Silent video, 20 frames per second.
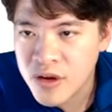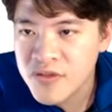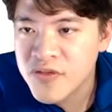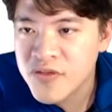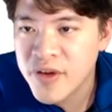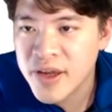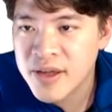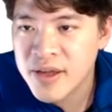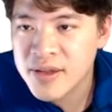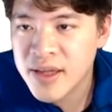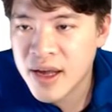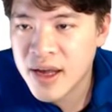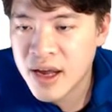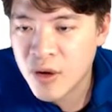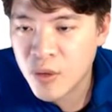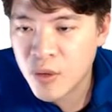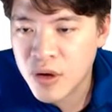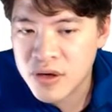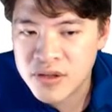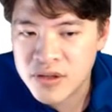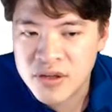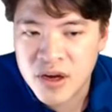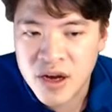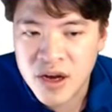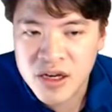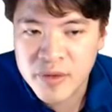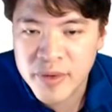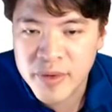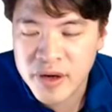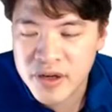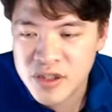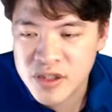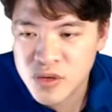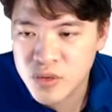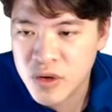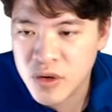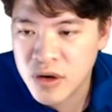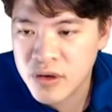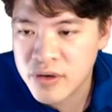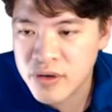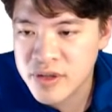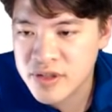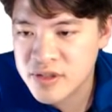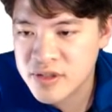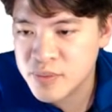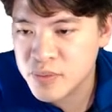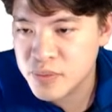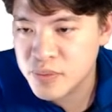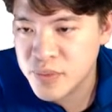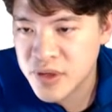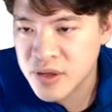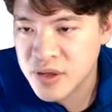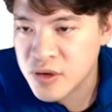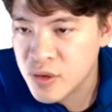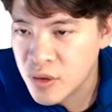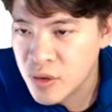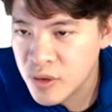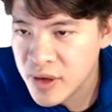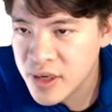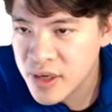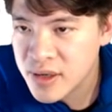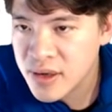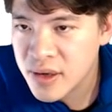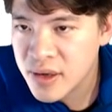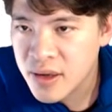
thing that I want to talk about as well is Bitcoin.